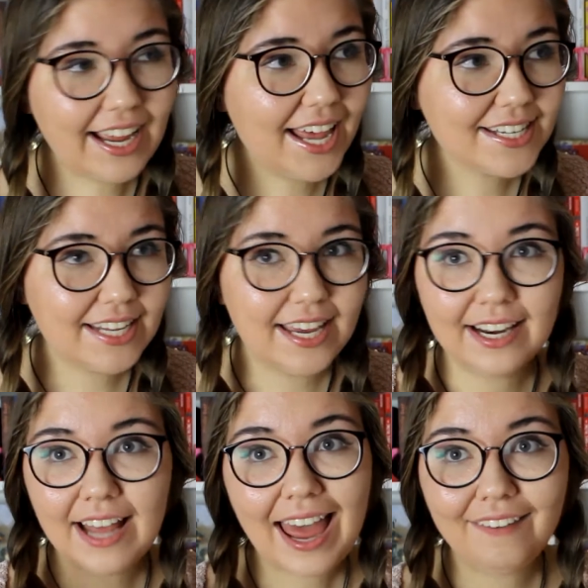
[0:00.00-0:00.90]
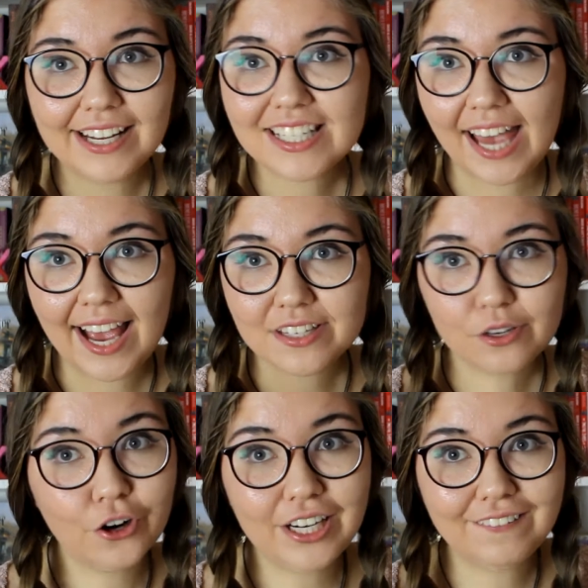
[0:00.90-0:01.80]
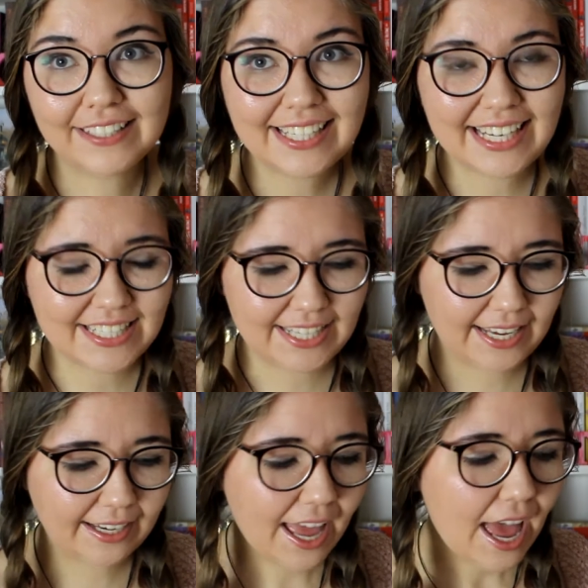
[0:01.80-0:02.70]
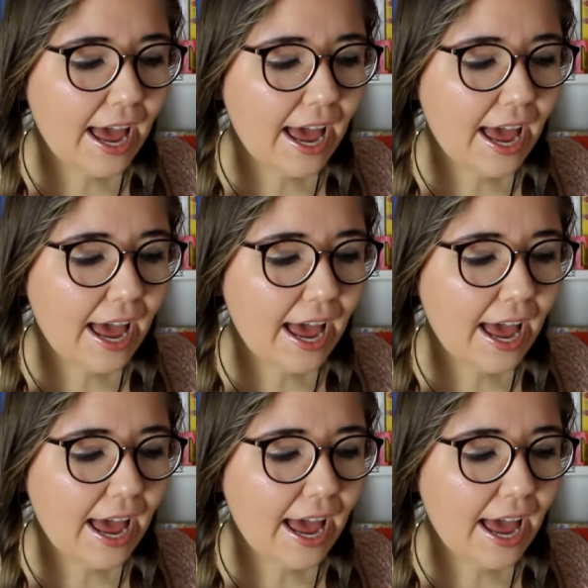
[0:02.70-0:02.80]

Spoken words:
as in having sex or even kissing.